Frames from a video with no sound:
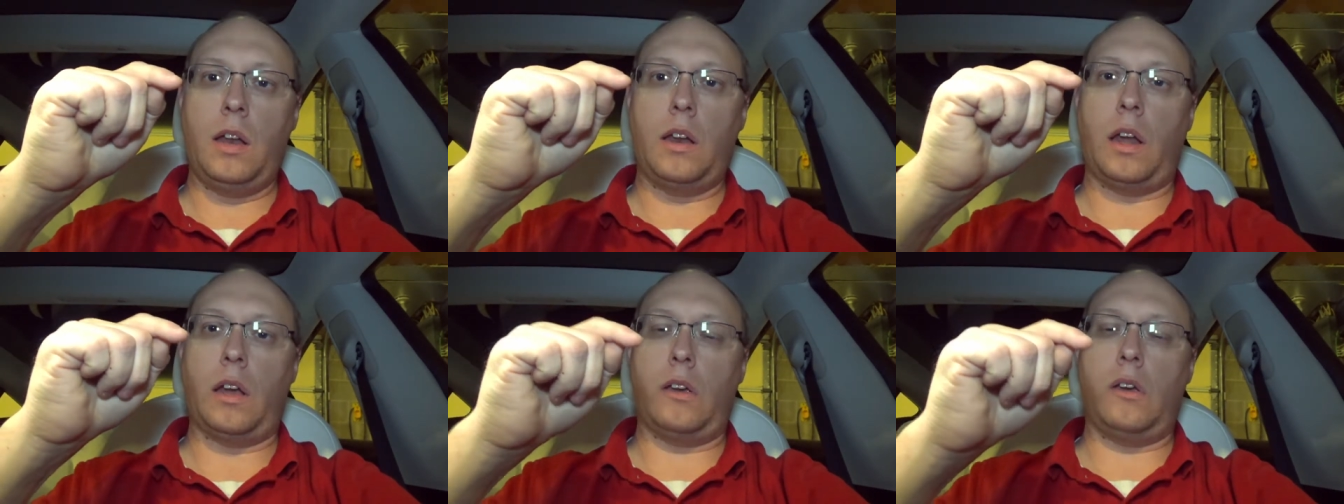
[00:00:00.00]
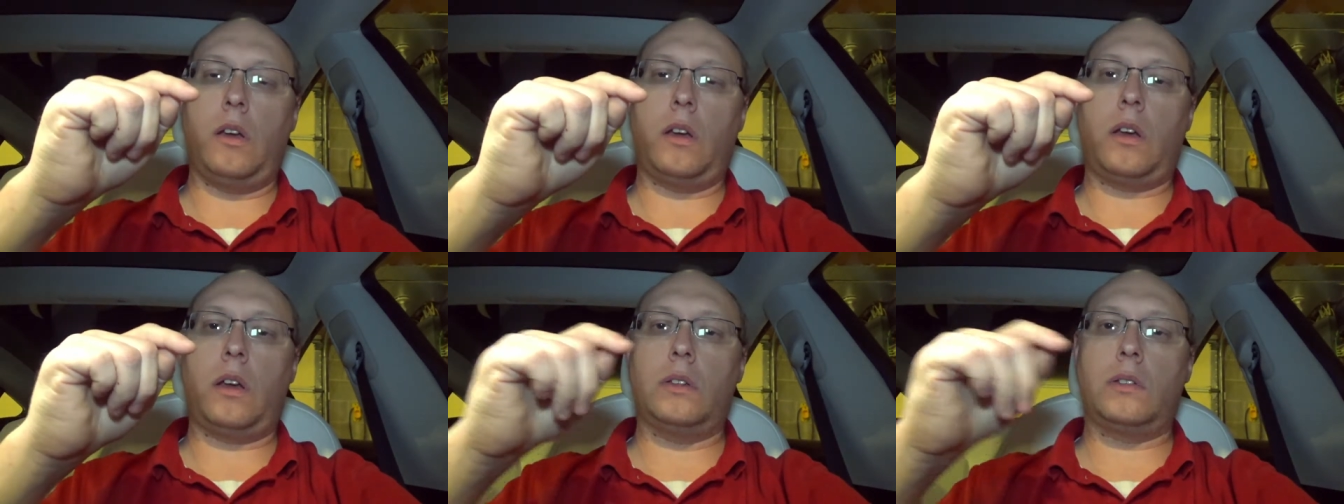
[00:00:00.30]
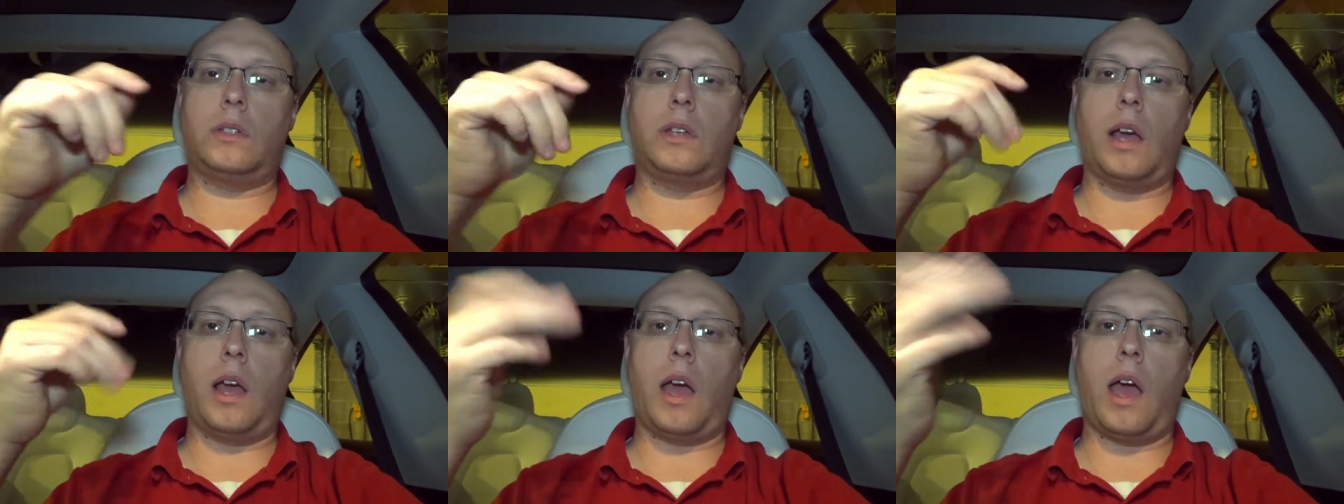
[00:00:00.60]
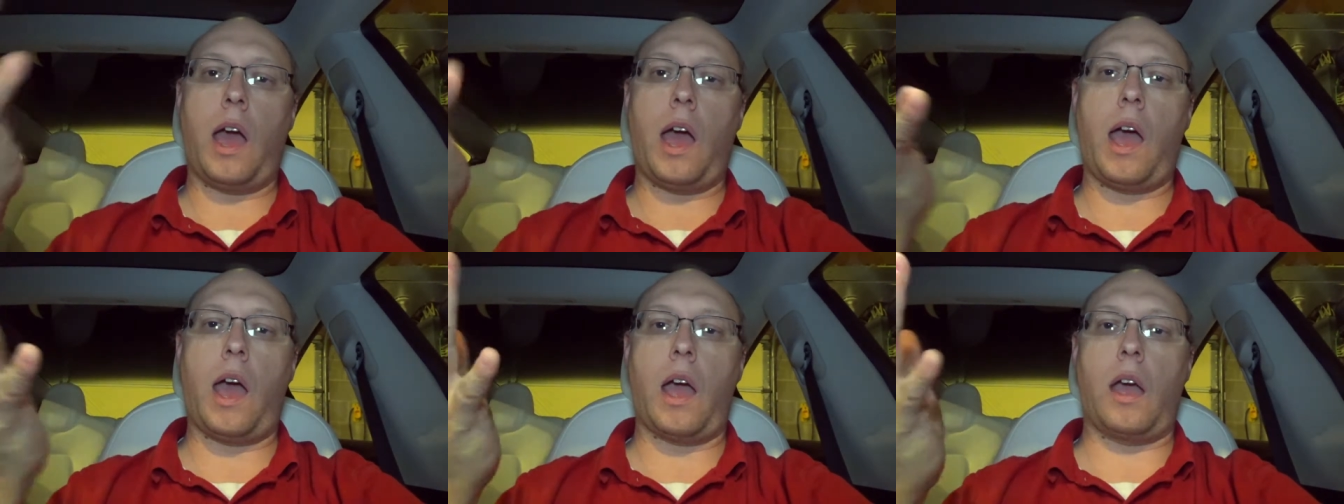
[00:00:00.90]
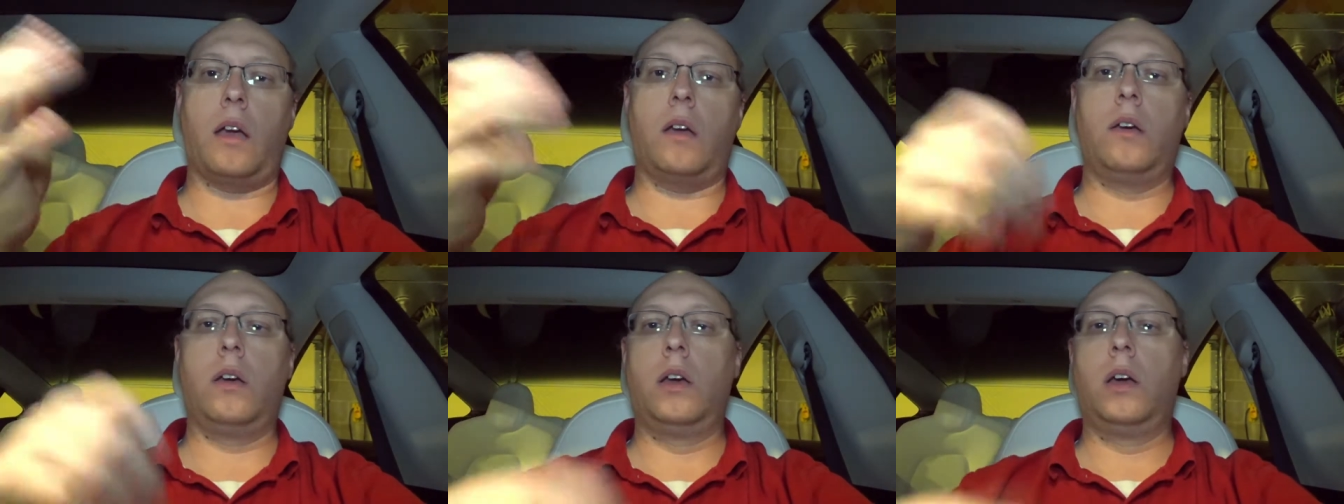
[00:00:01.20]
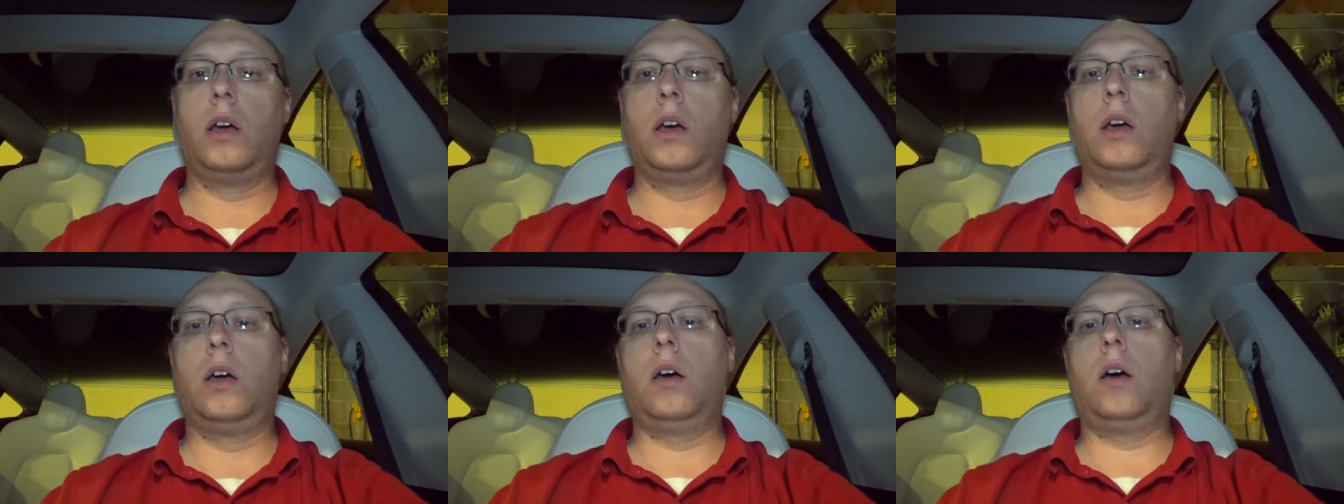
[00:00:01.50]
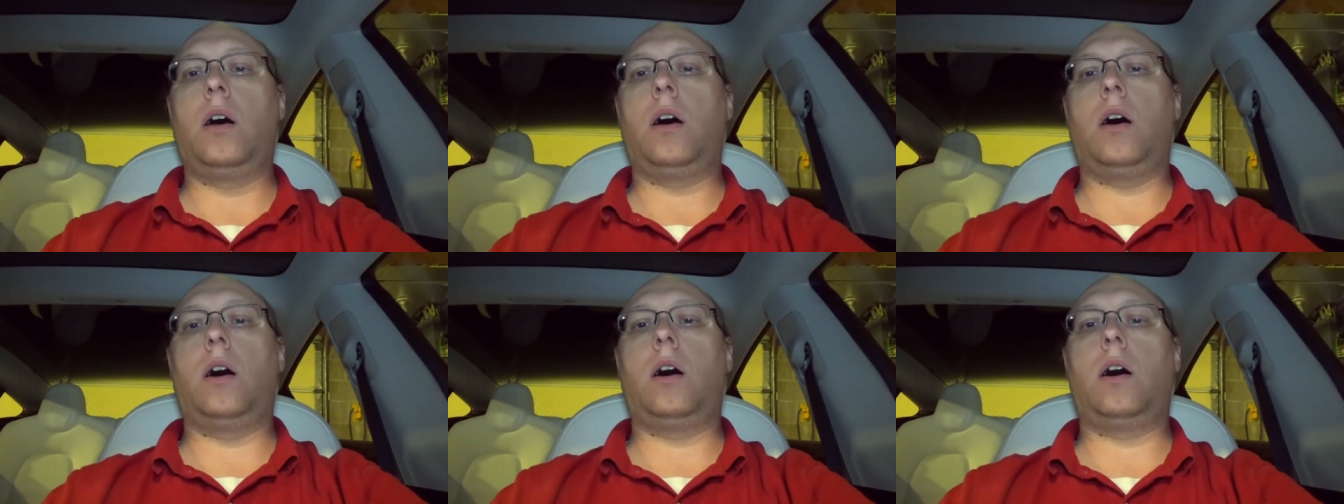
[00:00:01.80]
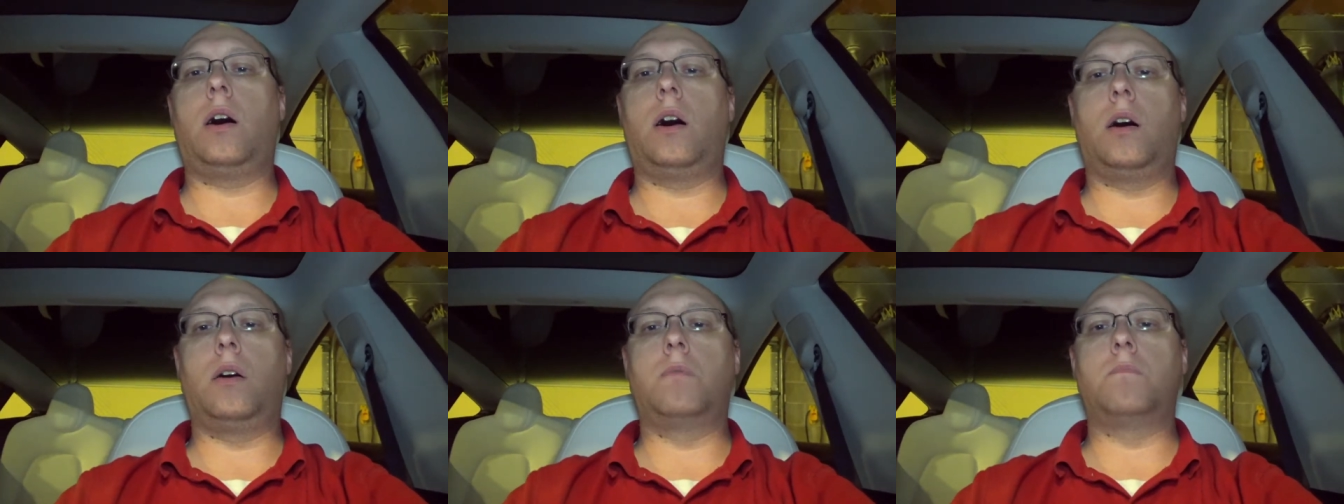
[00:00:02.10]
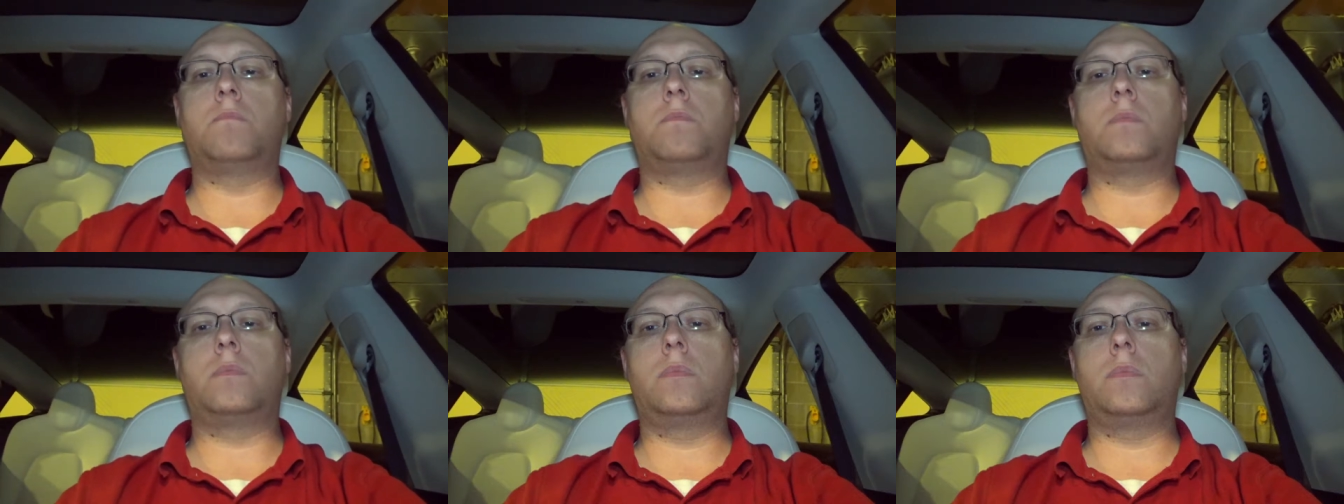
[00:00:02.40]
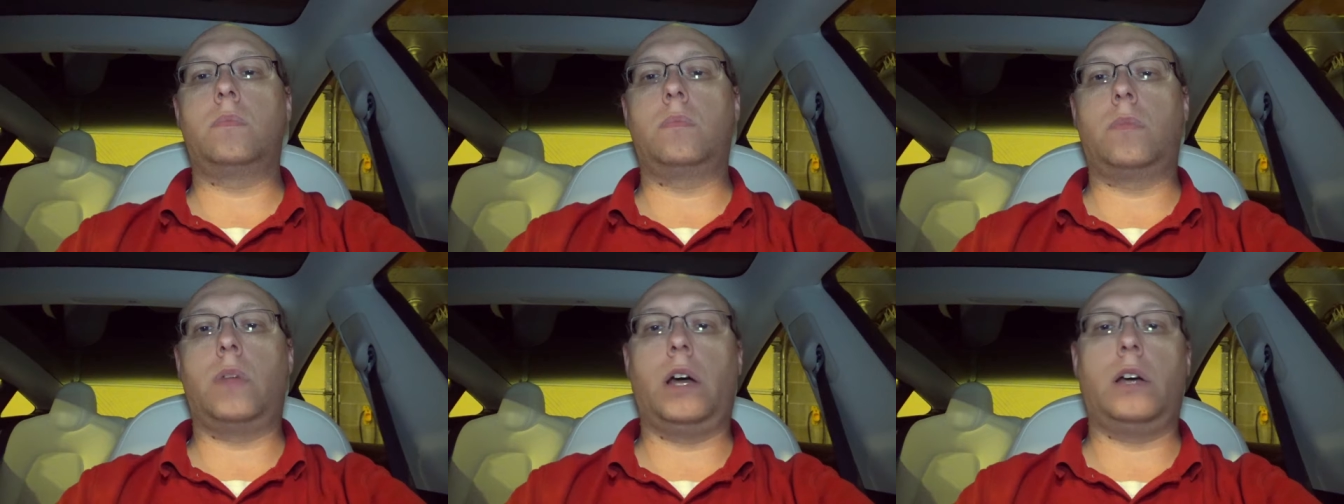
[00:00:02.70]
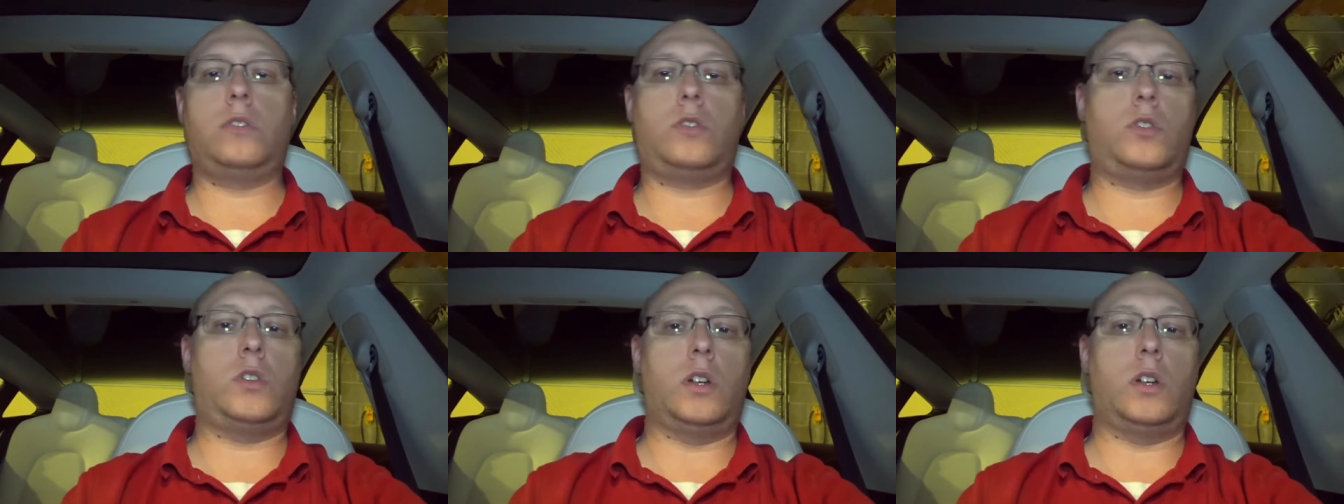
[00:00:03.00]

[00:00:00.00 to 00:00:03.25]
Now you can say, hey, that's